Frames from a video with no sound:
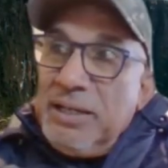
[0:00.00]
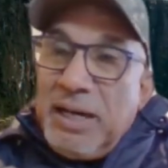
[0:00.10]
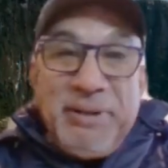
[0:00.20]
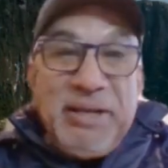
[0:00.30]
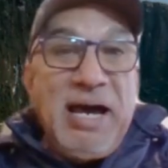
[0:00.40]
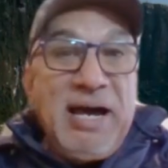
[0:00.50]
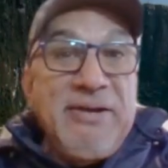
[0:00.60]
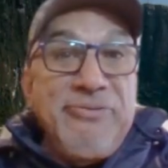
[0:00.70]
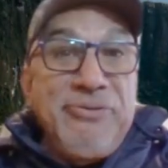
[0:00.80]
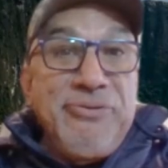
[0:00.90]
I'm
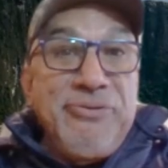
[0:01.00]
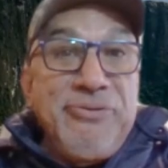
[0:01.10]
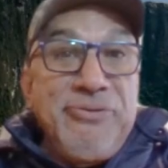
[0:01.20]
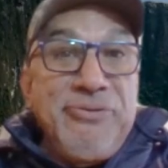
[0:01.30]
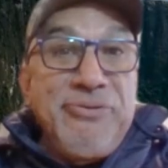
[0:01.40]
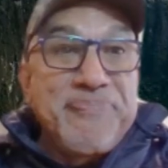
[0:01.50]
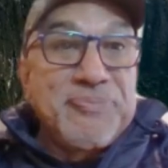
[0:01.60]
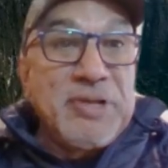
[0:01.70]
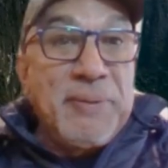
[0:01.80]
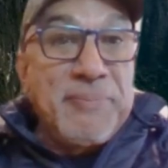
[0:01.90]
alive.
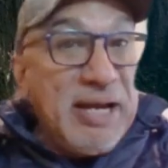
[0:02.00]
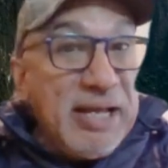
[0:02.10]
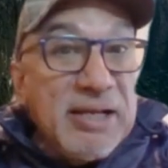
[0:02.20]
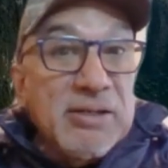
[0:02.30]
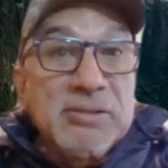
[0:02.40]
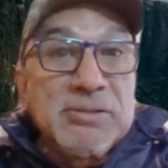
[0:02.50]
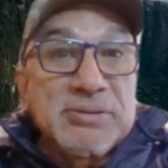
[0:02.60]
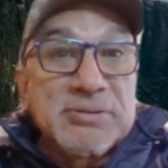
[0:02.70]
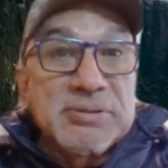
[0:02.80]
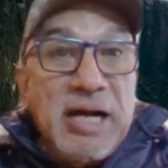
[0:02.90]
I'm not ill.
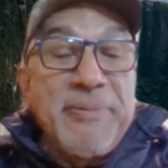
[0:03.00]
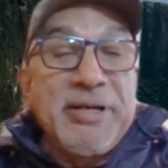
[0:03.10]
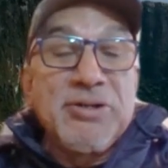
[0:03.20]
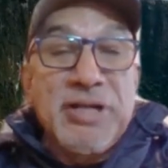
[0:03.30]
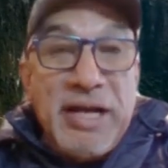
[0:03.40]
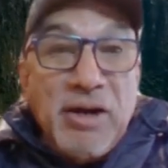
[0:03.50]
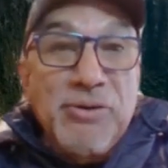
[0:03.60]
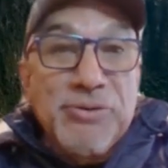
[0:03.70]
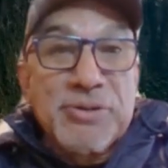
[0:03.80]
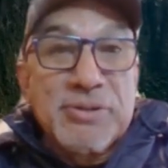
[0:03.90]
I'm in good
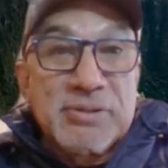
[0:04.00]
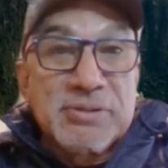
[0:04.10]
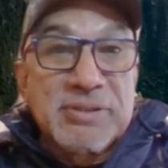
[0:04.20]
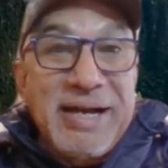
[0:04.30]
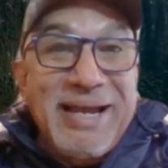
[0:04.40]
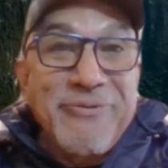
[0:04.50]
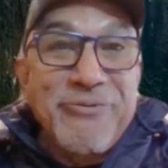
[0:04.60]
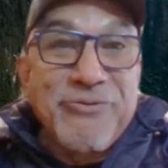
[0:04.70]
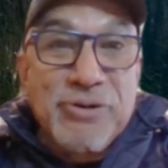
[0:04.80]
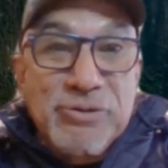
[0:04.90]
health. I have
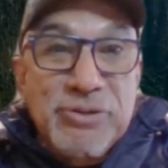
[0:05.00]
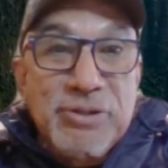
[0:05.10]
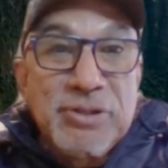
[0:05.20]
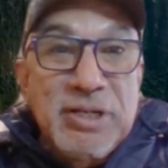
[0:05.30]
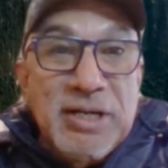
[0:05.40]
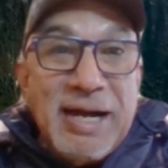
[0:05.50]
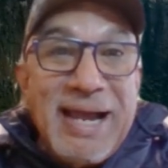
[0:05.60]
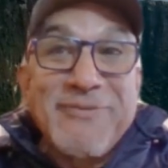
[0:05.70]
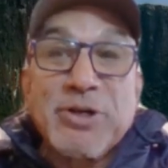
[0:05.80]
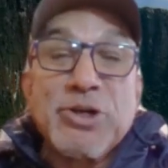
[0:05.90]
food. I
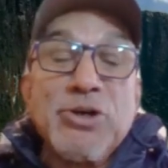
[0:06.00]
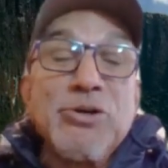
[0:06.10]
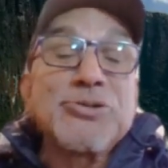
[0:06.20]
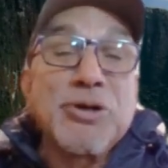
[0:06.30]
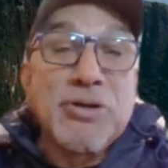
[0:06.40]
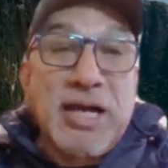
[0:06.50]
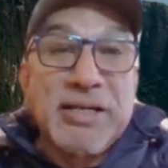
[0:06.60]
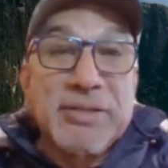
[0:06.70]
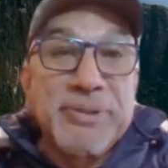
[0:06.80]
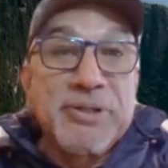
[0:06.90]
have a huge
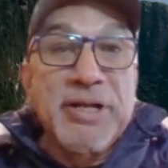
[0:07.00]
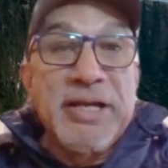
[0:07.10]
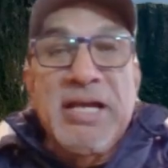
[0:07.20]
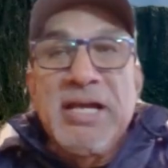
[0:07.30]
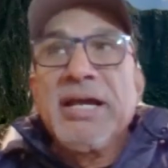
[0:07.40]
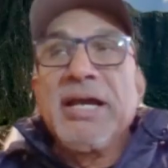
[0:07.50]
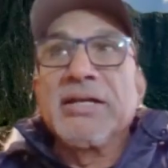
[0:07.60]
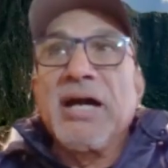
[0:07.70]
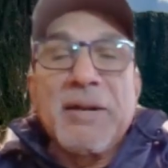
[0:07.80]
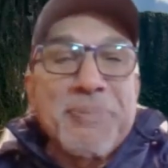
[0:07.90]
online community,
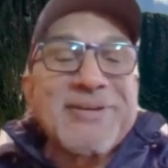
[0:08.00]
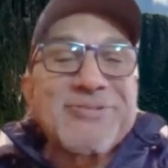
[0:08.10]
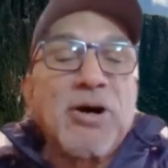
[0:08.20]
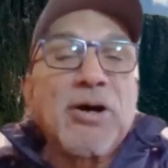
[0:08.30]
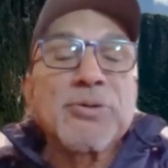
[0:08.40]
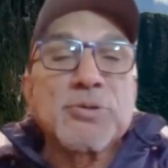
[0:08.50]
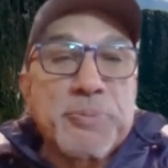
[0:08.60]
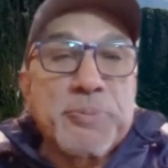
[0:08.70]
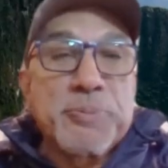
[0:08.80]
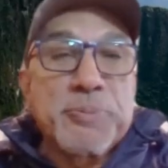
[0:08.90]
and God bless all those
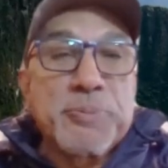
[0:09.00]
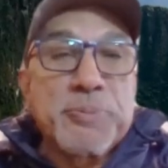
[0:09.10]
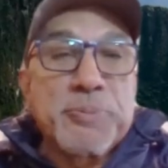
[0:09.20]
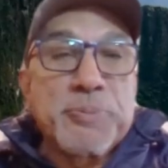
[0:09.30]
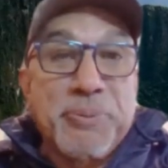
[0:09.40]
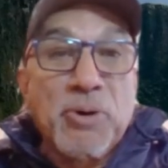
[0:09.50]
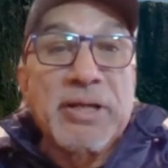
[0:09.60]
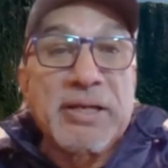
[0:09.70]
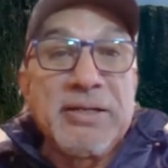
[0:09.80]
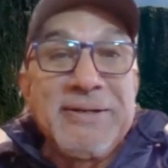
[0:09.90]
people that
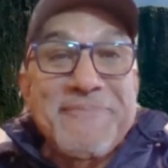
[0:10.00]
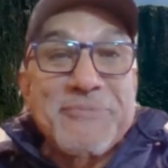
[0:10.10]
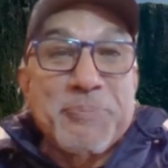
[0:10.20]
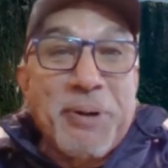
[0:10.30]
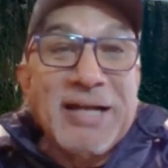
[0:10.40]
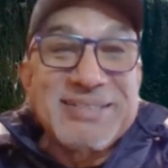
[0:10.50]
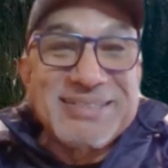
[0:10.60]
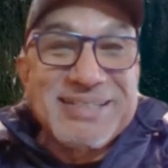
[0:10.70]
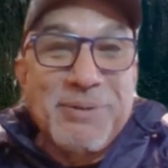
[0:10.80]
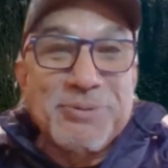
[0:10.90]
supported the projects
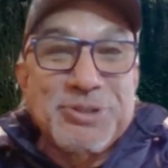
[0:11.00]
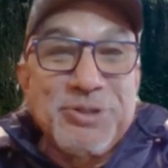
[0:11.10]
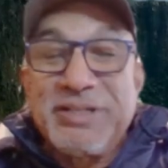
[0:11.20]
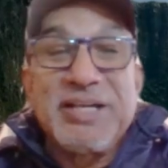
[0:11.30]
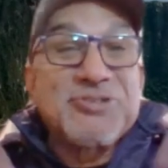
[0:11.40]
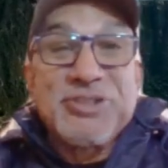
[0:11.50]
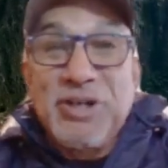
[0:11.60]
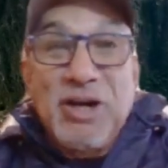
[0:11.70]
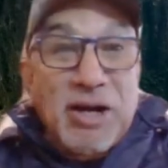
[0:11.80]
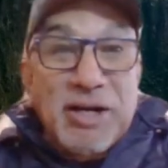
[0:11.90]
that I was doing, and they
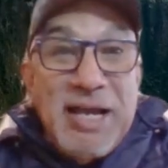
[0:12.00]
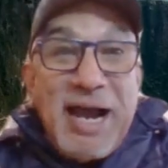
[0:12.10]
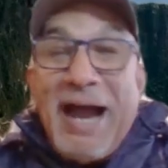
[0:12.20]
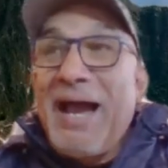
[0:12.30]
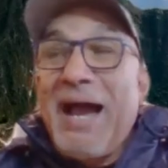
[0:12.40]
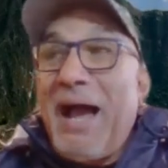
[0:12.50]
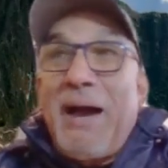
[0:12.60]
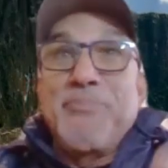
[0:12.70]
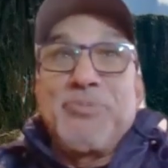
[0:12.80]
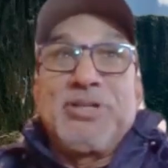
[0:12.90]
still are. I,
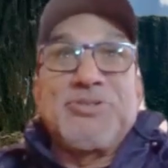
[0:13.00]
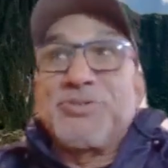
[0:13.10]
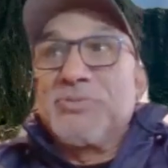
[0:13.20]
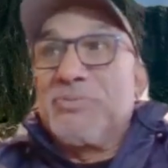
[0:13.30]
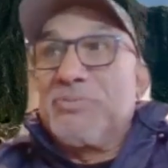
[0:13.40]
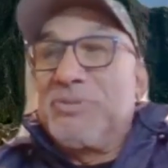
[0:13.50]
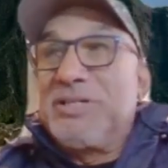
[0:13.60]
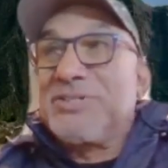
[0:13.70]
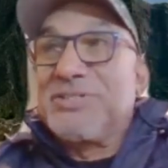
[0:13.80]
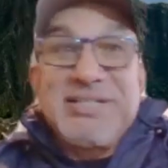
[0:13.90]
am this
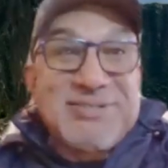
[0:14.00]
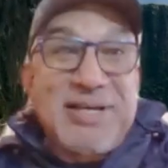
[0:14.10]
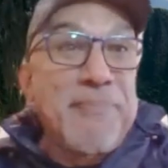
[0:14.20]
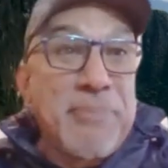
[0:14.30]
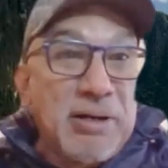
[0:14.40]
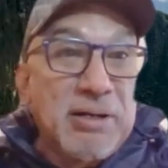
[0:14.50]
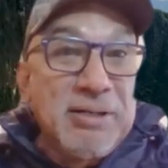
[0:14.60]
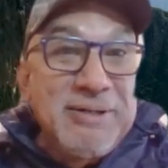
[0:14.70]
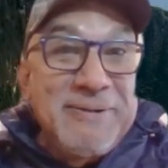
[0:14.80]
this December.